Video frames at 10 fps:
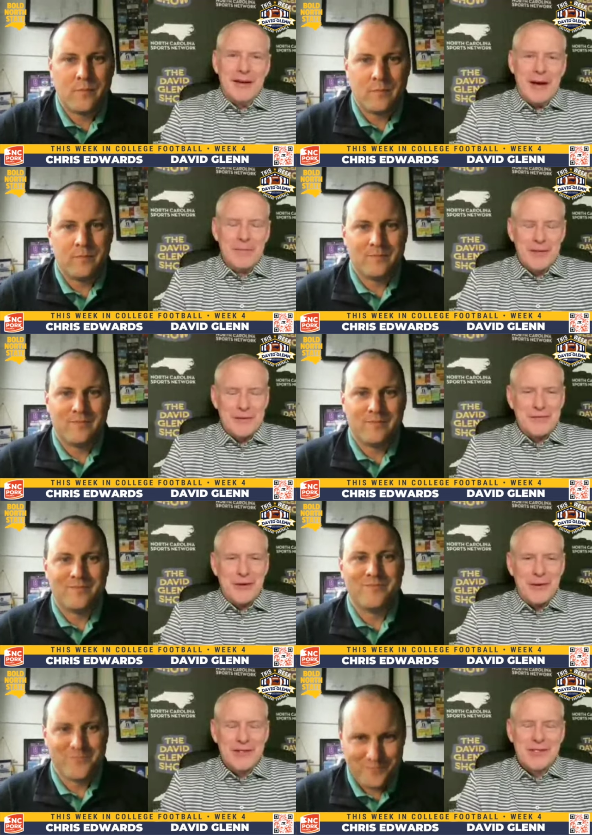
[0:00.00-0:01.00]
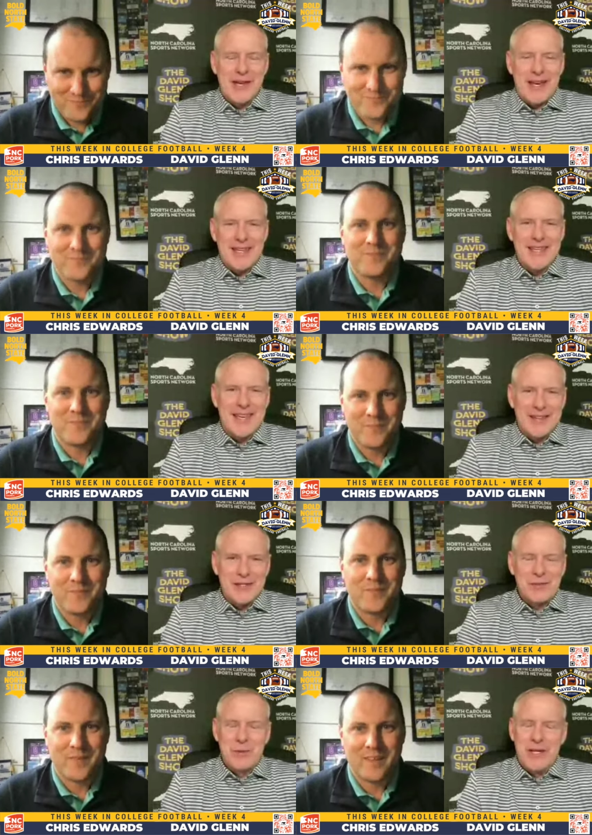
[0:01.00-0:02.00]
Speaker 1: I'm looking forward to chatting again
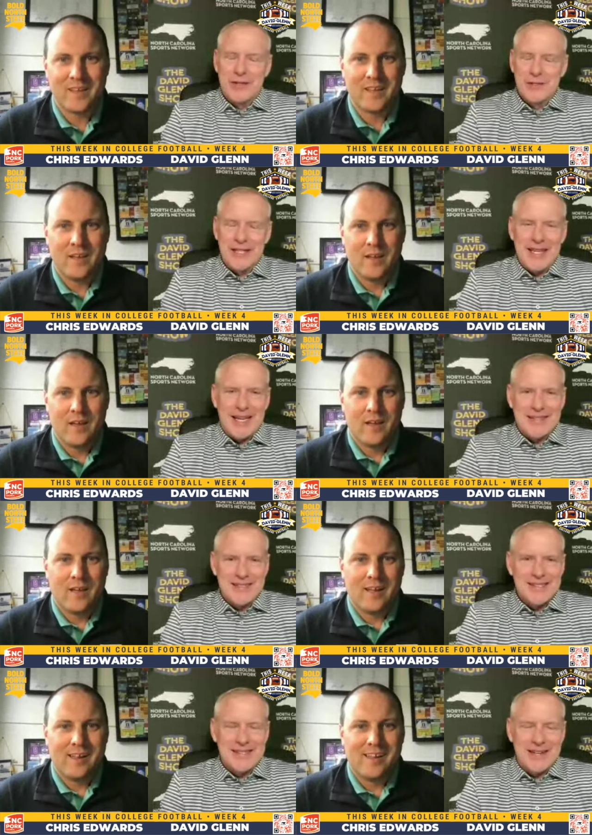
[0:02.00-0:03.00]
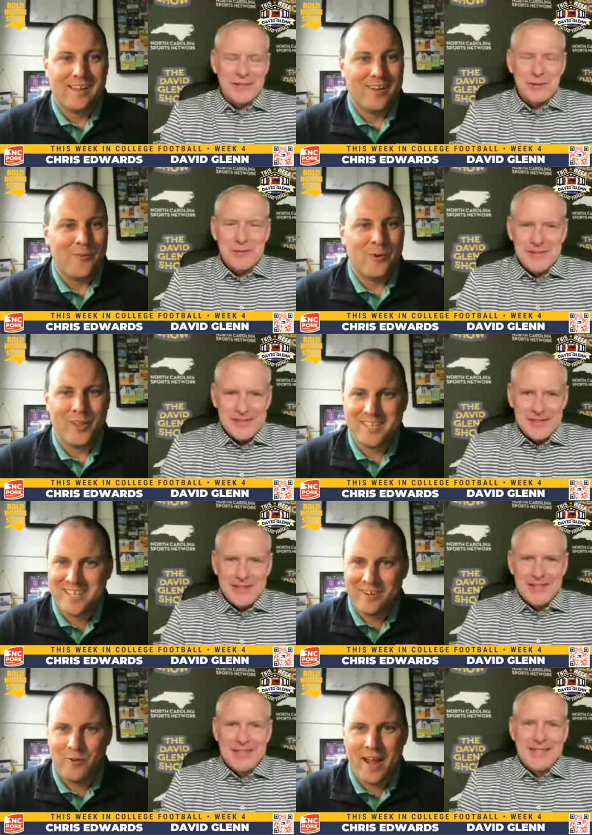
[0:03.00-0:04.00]
this week. There's a lot to discuss. Well, let's
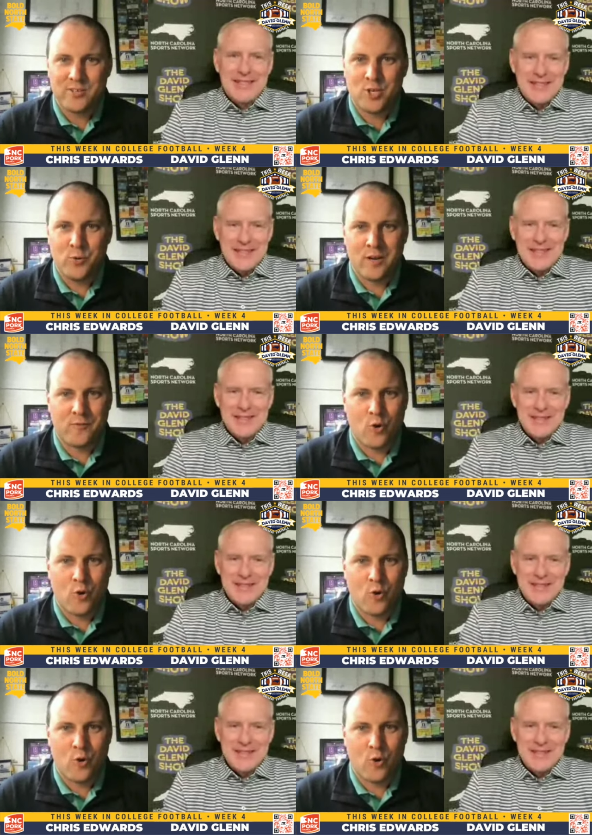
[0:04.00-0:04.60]
Speaker 2: get right to it. Of